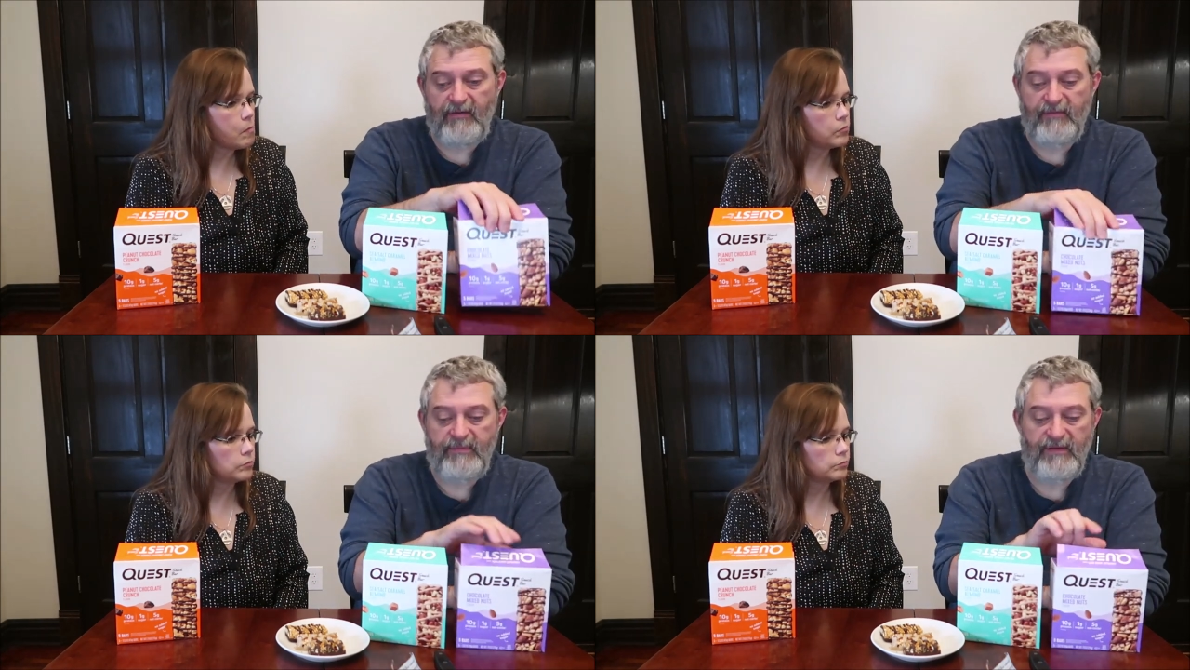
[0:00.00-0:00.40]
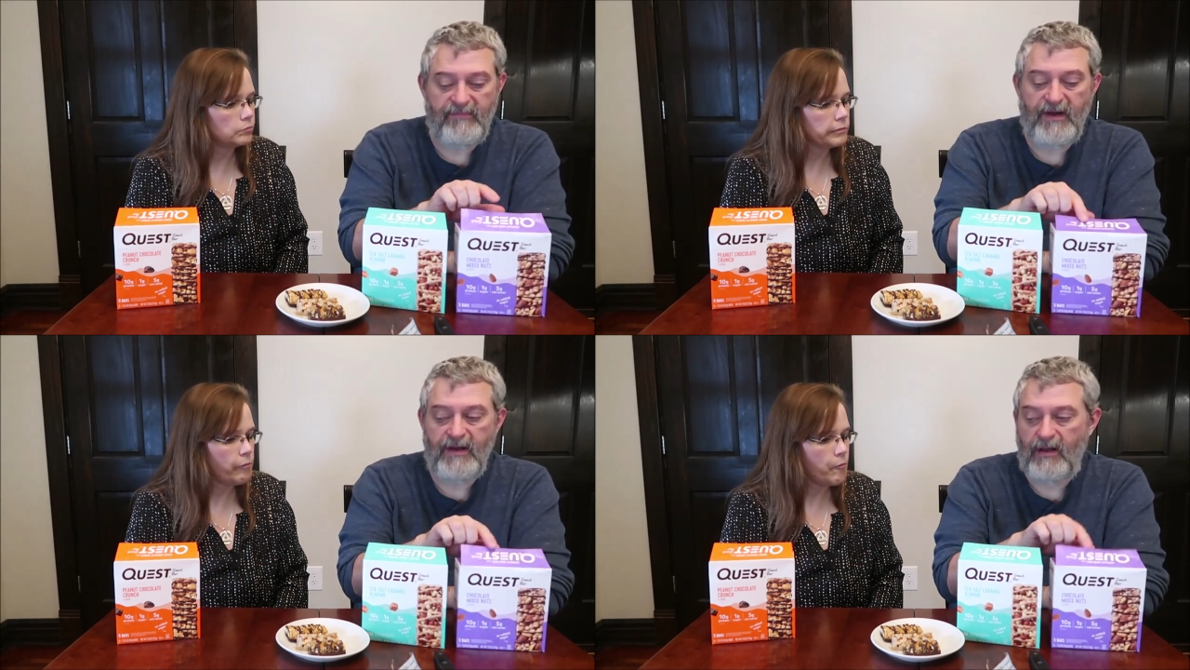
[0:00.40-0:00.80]
Speaker 1: That would be a
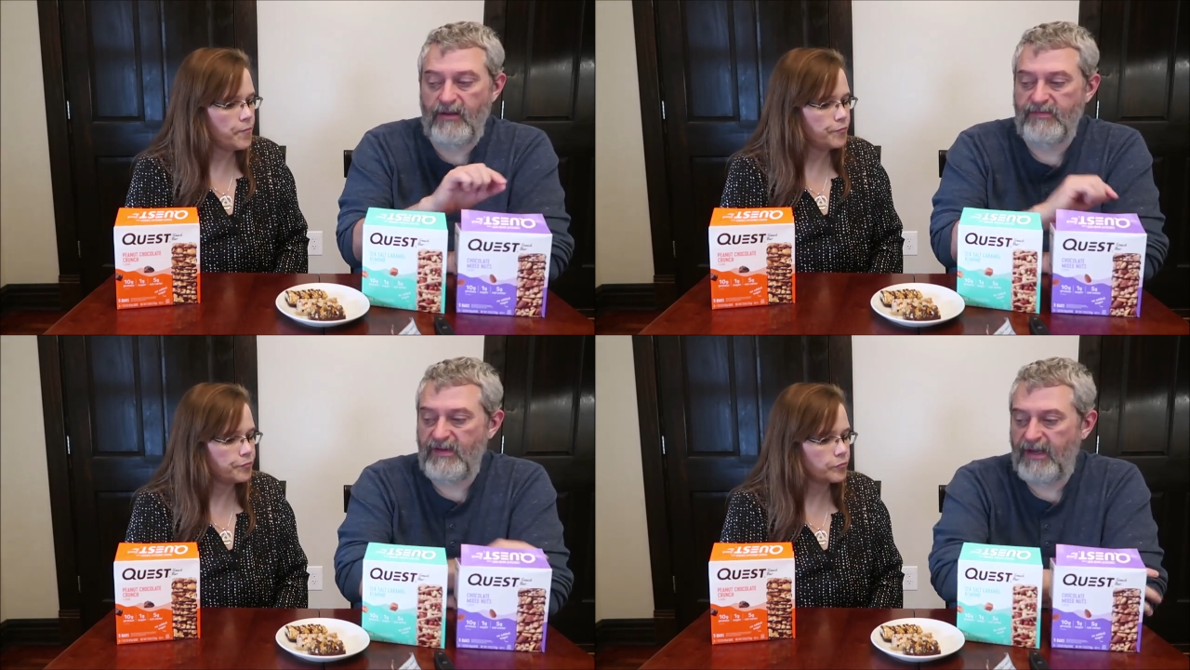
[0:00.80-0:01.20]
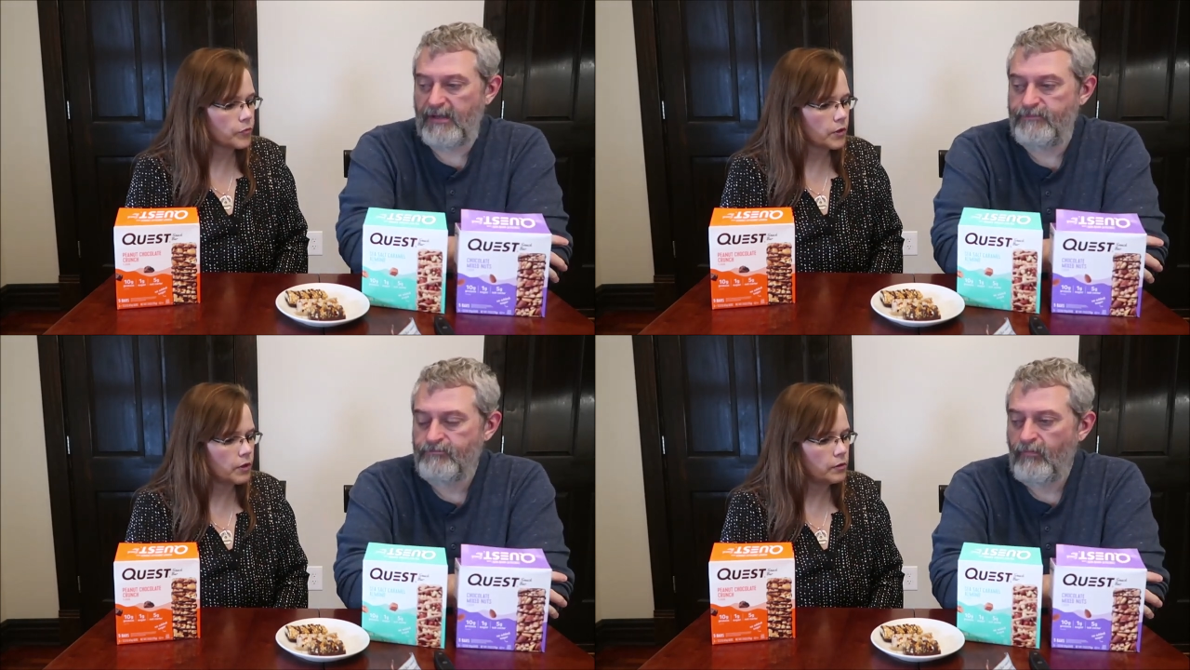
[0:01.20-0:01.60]
very close
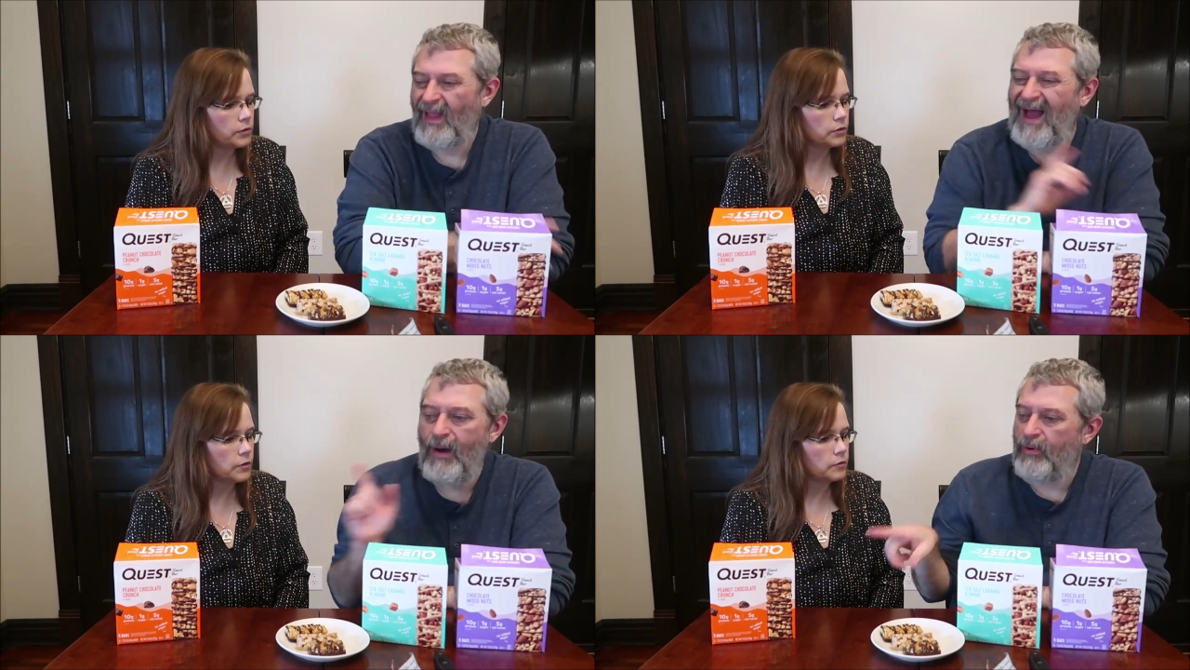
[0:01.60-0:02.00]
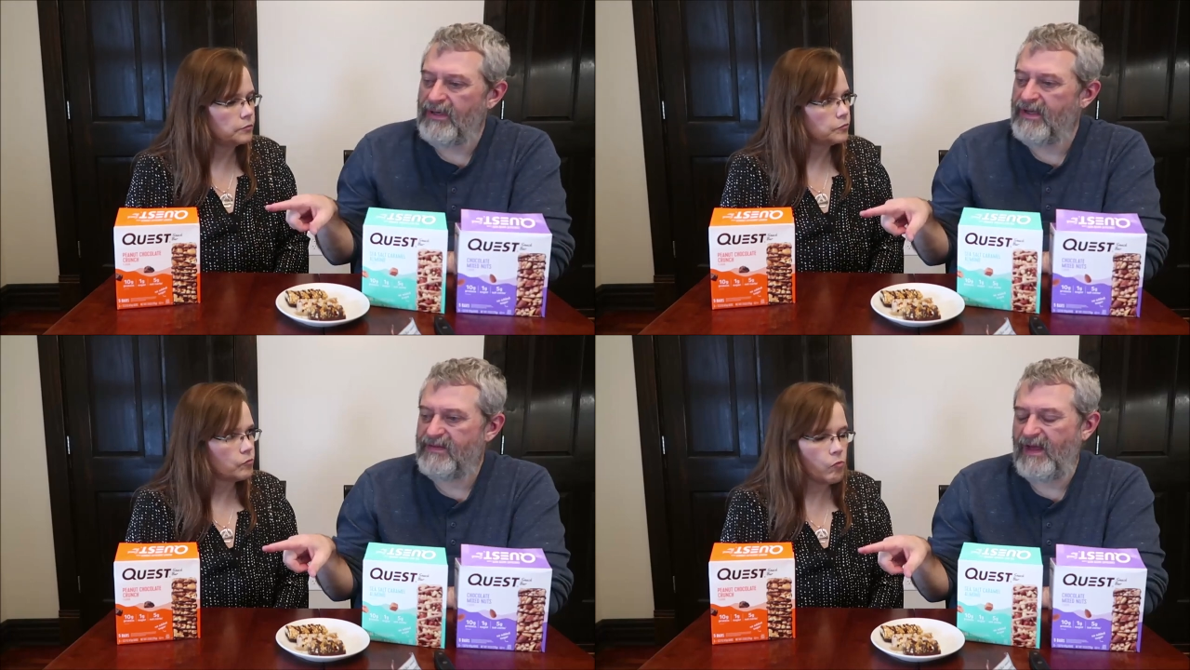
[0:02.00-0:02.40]
second. I
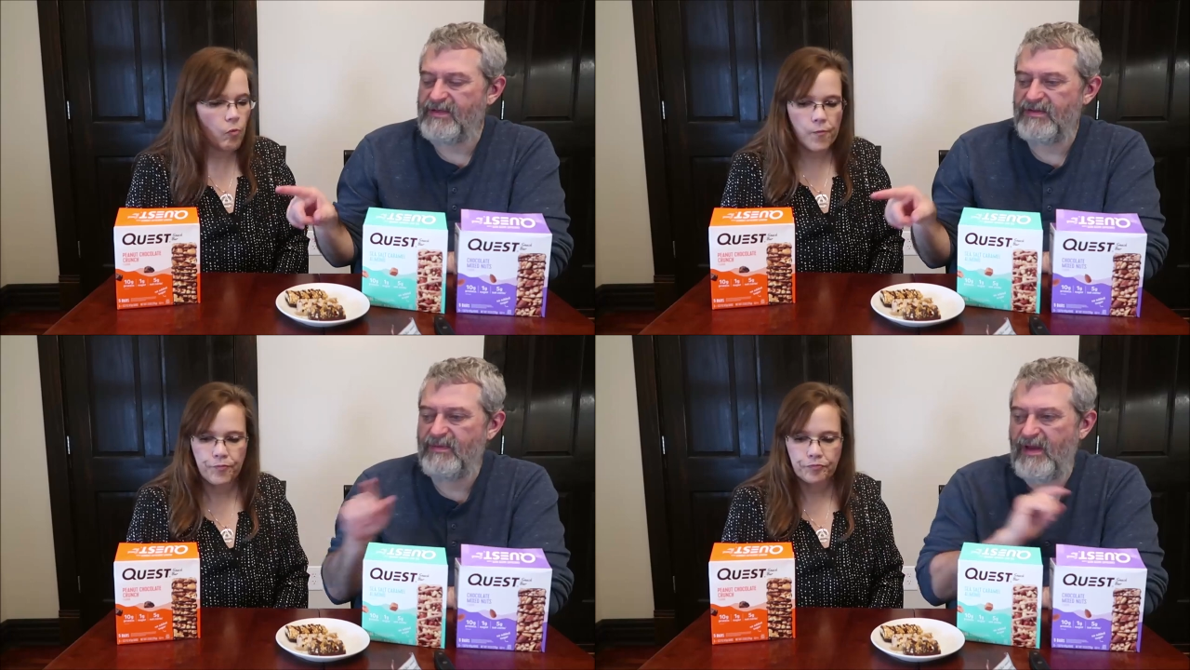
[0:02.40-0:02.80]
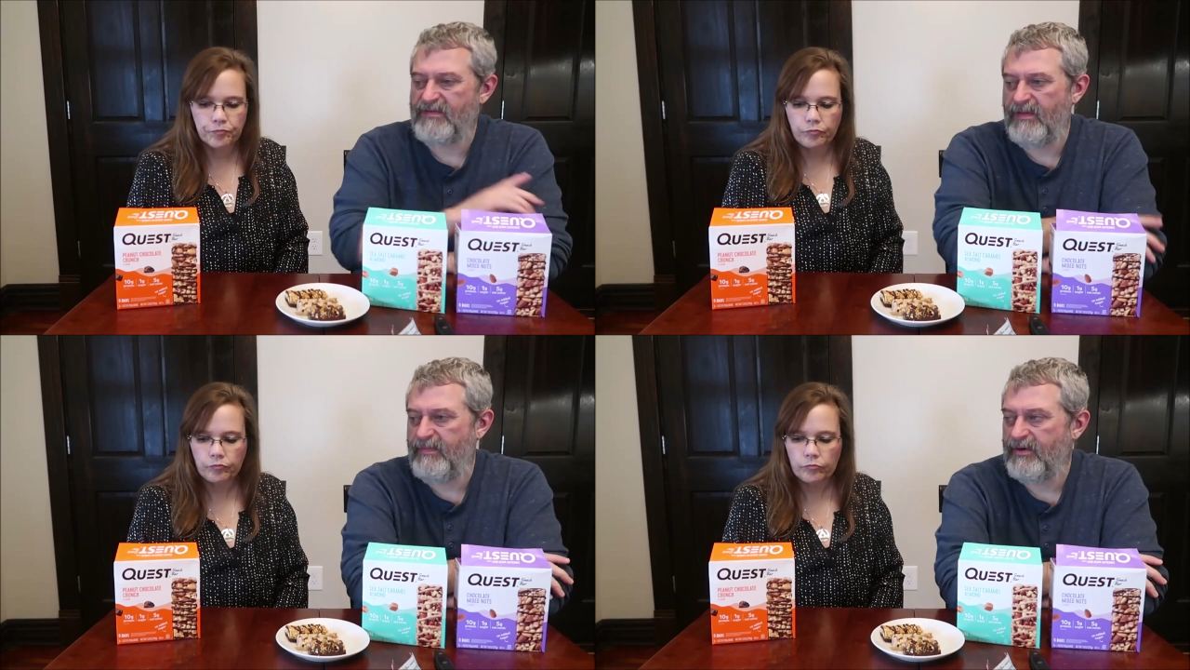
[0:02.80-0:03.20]
wouldn't get that just
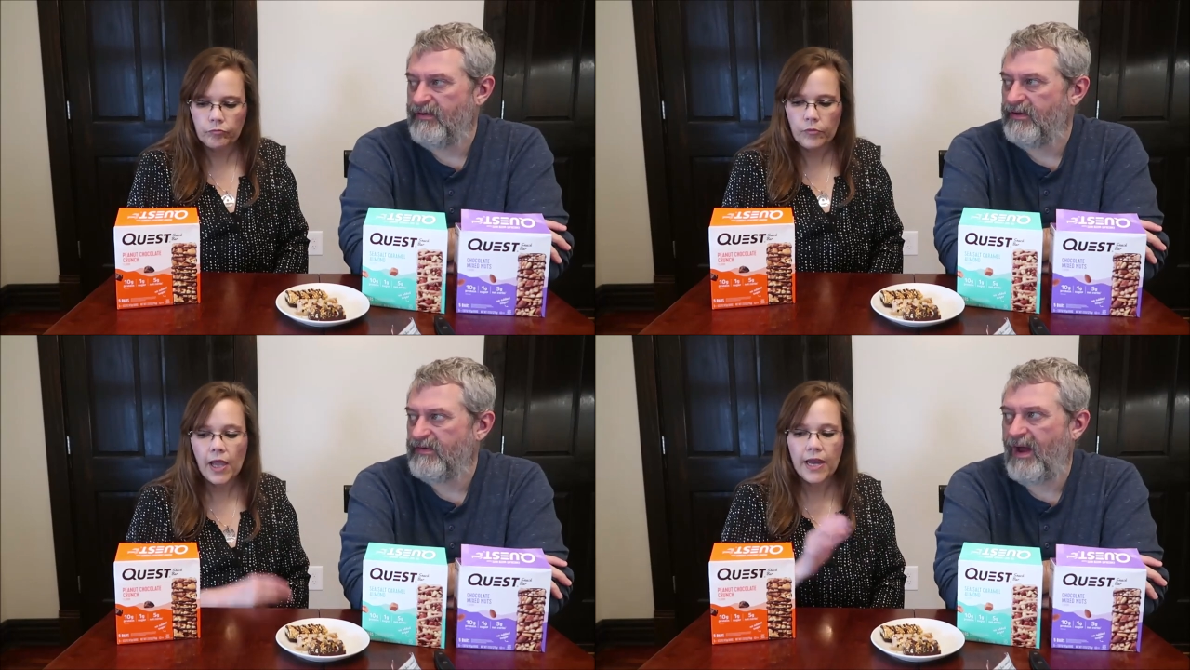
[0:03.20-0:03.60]
because of the bitterness.